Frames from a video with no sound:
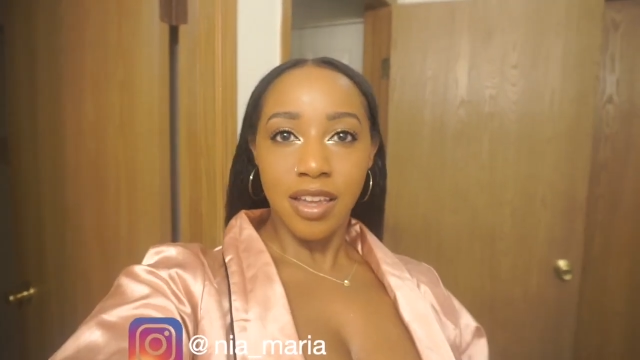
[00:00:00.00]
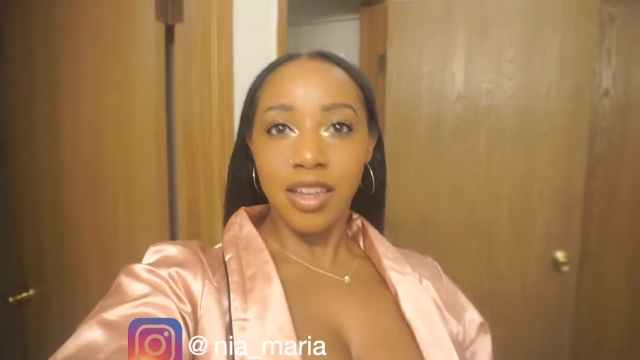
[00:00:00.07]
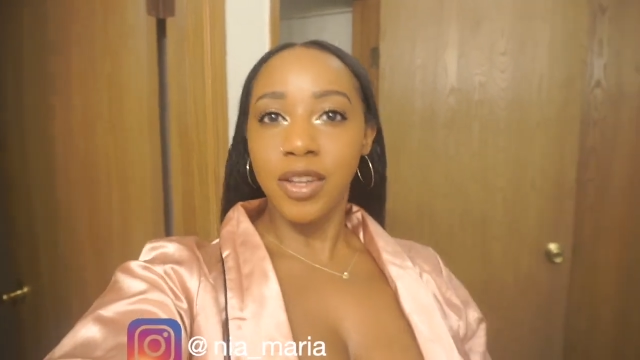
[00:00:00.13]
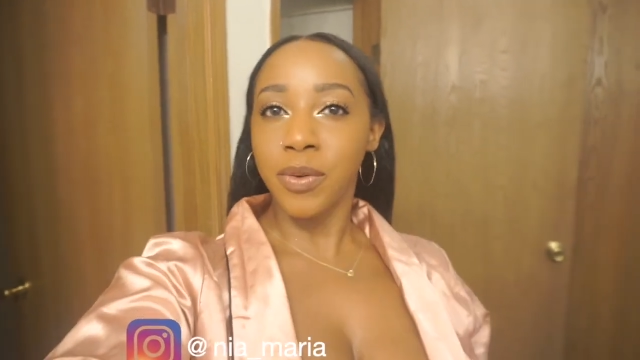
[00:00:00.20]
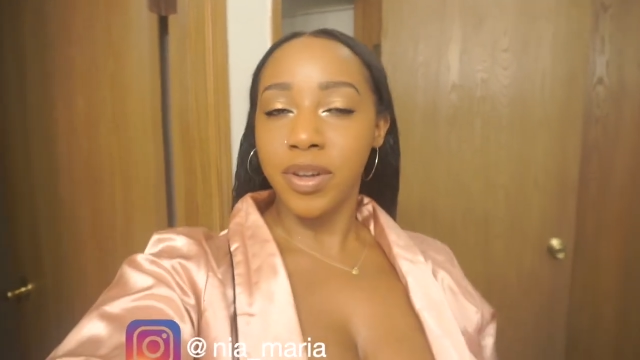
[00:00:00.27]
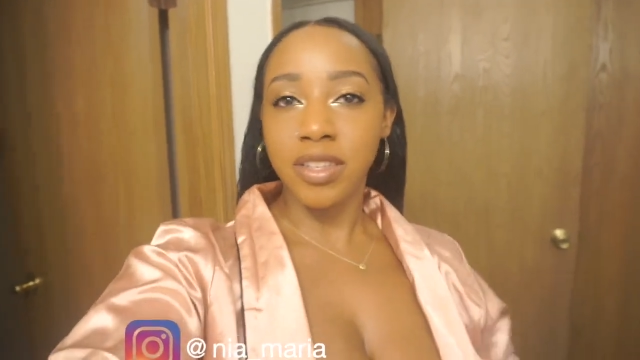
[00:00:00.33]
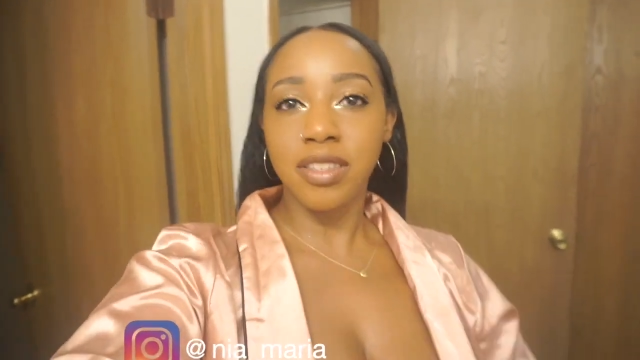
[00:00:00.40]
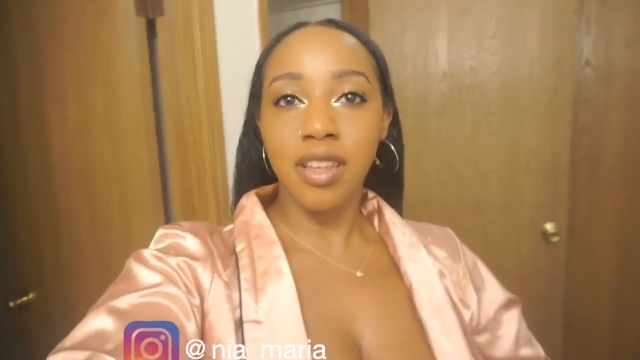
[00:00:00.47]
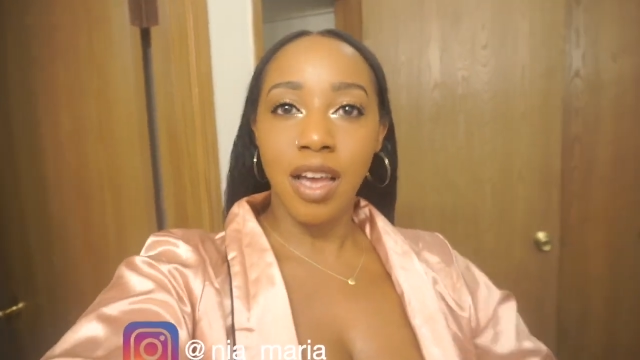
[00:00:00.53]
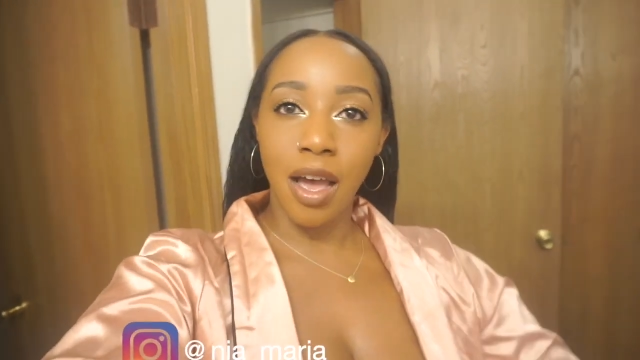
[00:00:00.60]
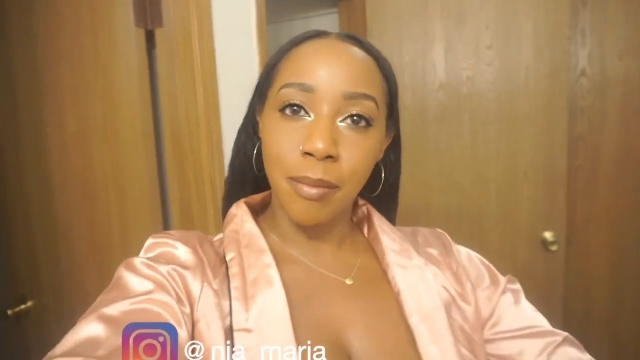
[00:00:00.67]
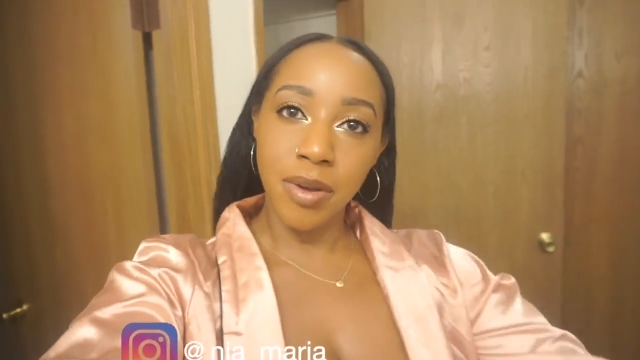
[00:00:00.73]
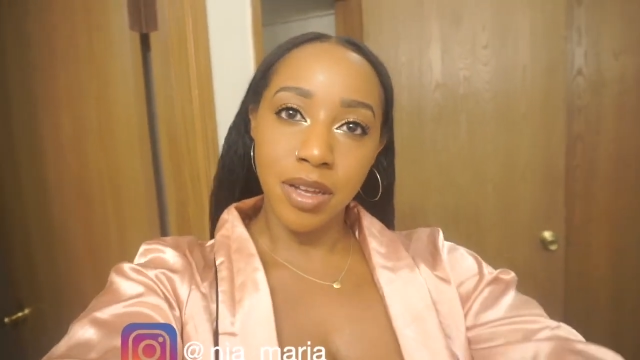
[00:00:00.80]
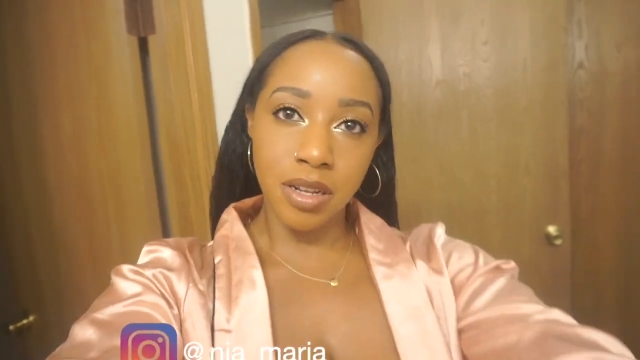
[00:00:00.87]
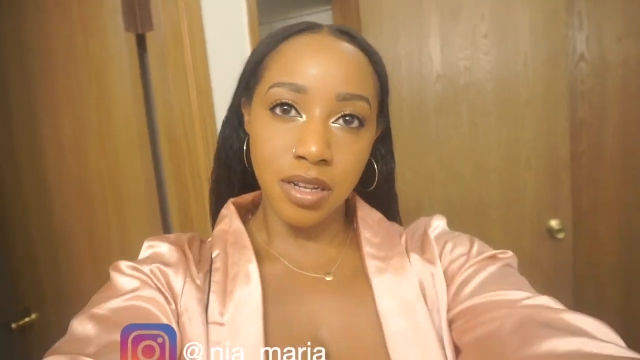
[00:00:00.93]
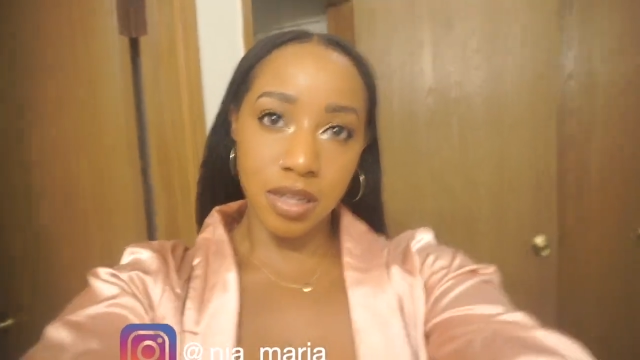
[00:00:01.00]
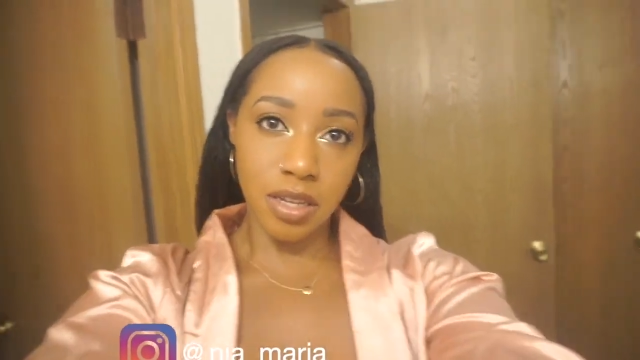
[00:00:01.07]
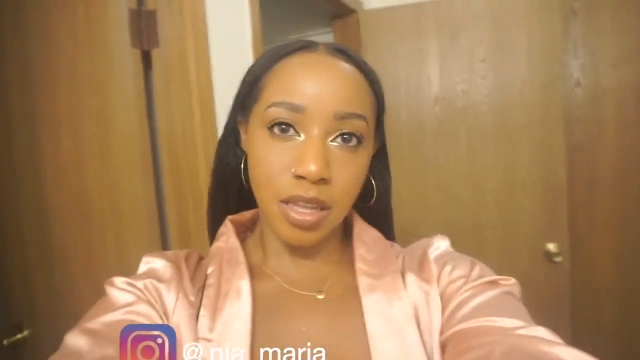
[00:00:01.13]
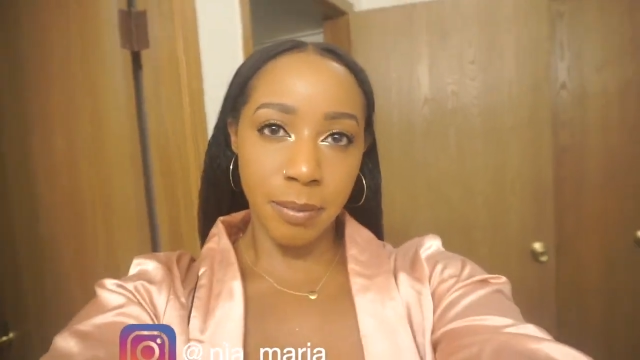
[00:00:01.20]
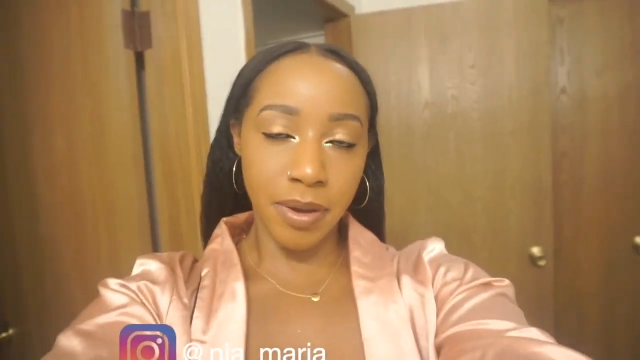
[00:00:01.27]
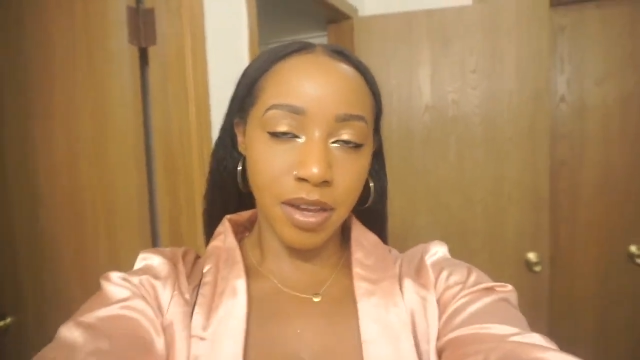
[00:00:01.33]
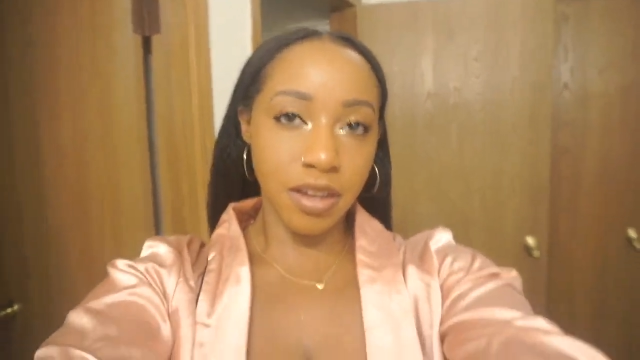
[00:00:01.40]
Anyways, I'm gonna
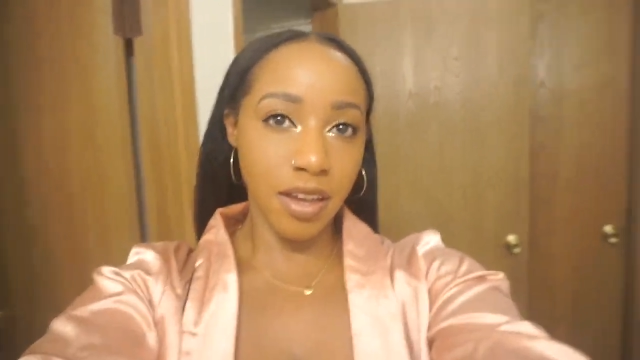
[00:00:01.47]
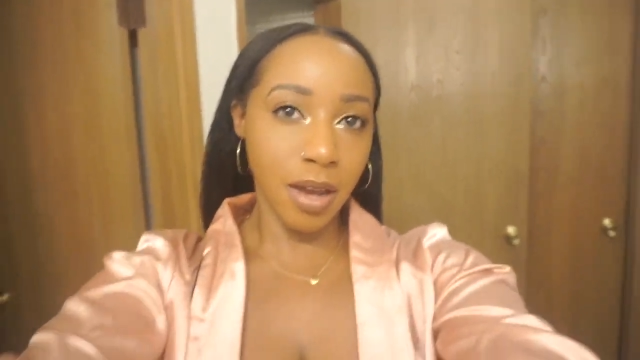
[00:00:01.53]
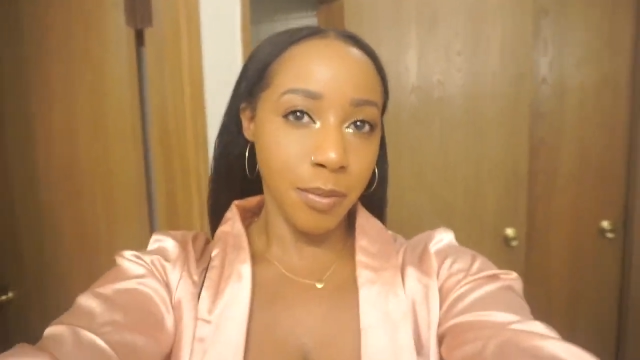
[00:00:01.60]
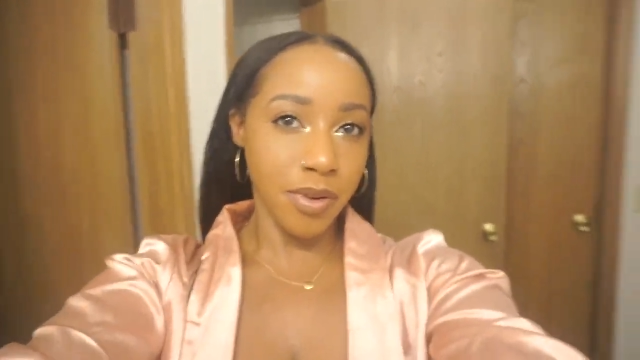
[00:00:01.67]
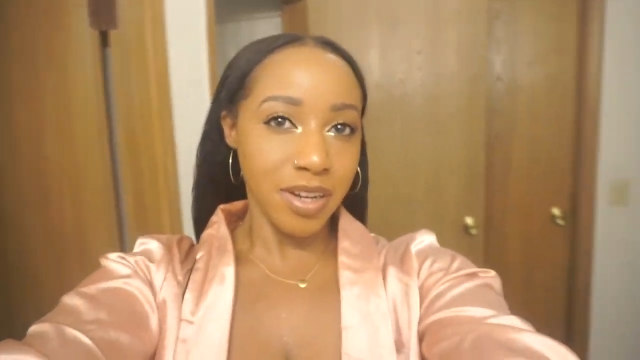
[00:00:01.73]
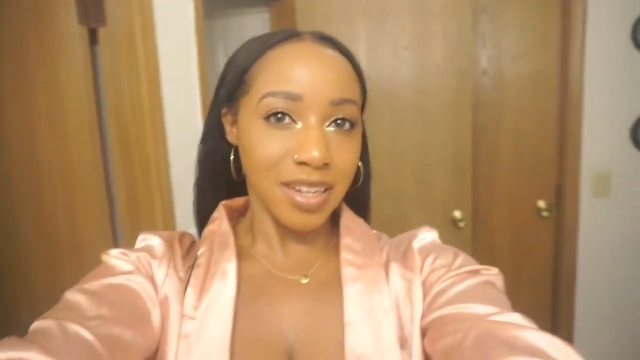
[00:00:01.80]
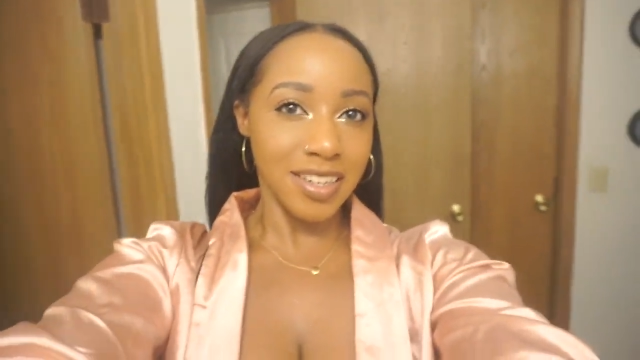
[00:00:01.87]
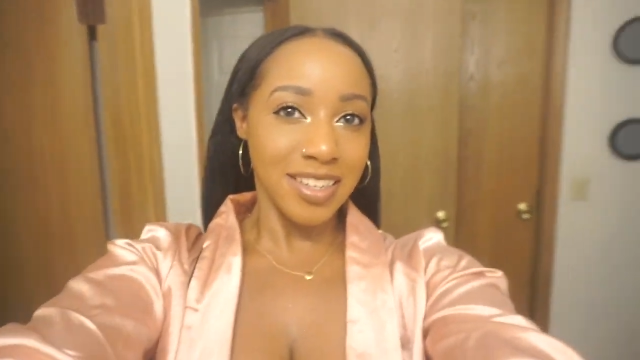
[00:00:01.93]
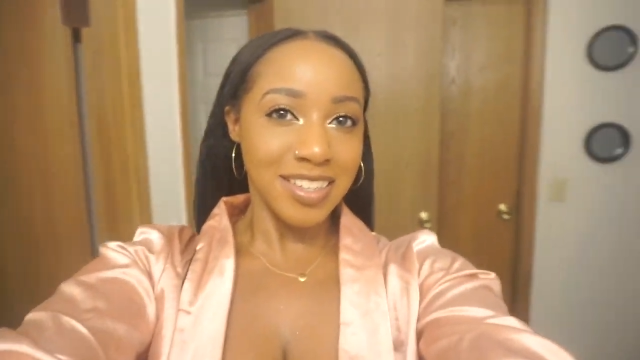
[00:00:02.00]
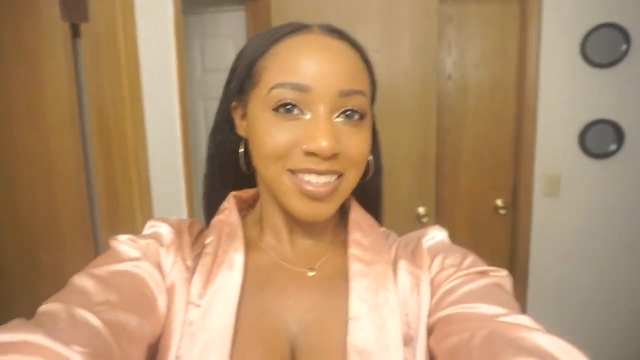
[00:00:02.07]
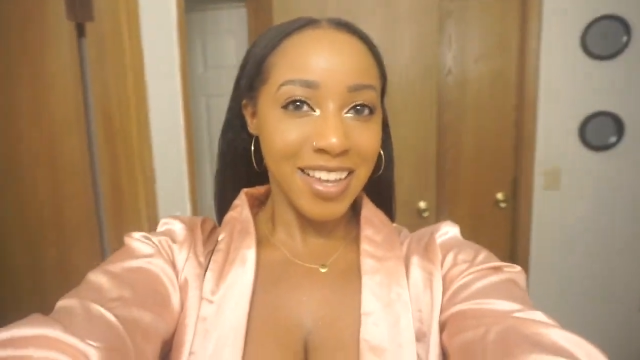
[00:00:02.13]
get back on camera in a